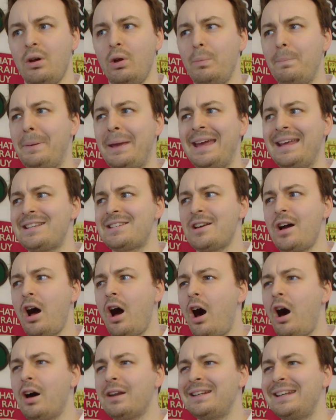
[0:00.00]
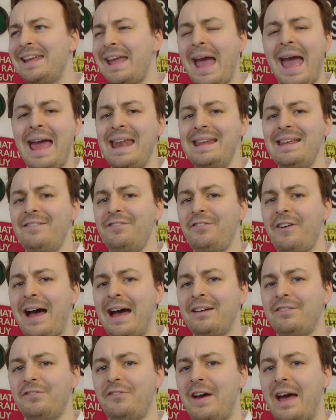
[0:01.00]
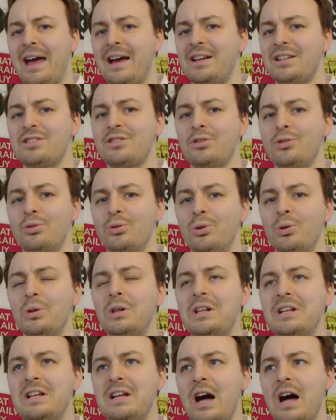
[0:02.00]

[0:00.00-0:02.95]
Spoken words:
albeit to hardly any fanfare at all.